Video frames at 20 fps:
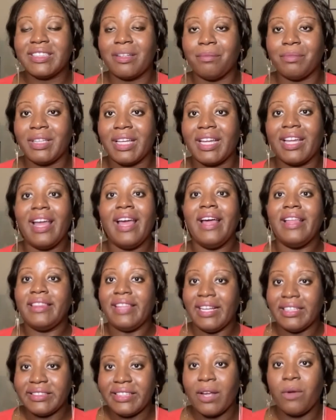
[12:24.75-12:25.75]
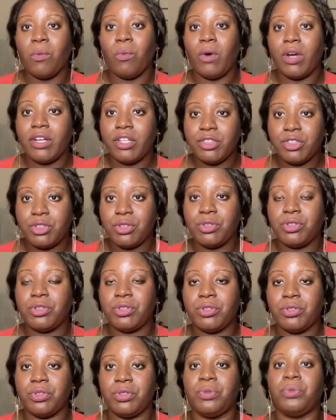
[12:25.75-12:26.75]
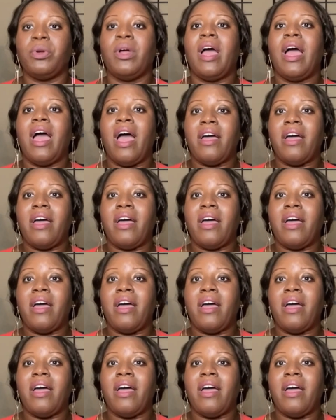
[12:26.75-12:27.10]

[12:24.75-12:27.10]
something that they wanted you to do,